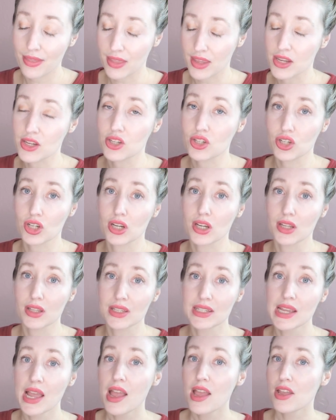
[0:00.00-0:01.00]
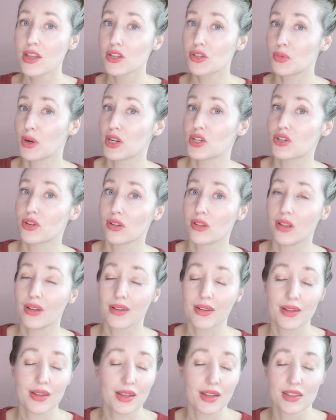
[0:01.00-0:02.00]
These jeans, sweatshirt look,
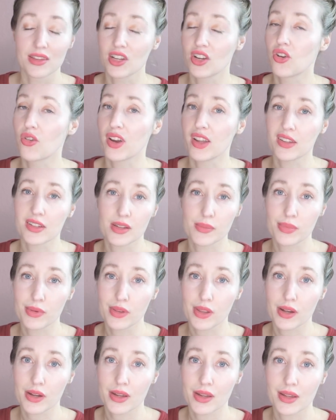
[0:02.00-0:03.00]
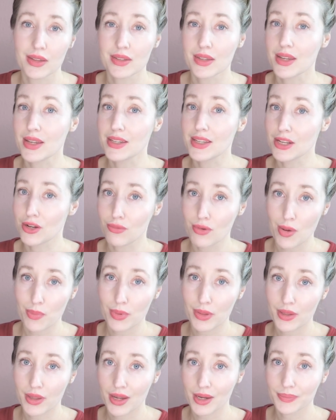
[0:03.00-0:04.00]
it's a great simple look. It's easy to
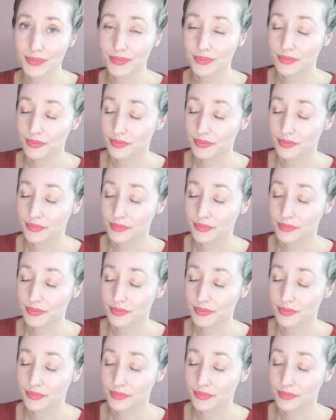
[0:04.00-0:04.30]
replicate.